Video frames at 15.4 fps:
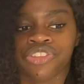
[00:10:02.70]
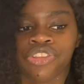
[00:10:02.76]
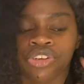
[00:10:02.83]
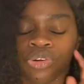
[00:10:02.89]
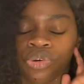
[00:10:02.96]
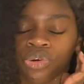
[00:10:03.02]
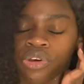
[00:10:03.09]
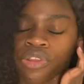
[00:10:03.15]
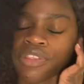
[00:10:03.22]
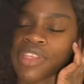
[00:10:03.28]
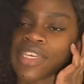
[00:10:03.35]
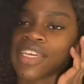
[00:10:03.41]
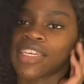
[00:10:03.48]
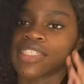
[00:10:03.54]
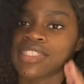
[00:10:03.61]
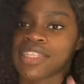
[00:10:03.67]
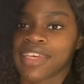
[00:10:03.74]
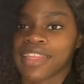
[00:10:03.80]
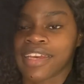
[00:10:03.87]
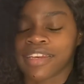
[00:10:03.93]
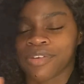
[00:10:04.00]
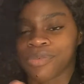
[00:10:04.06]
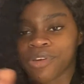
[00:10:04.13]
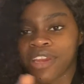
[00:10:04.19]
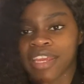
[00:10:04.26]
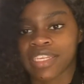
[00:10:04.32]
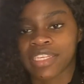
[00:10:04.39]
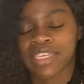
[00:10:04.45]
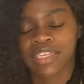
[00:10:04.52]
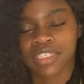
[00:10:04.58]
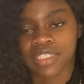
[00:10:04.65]
cool thing is they like were
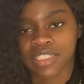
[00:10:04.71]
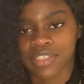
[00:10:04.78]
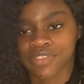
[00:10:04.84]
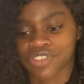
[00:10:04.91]
adhesive,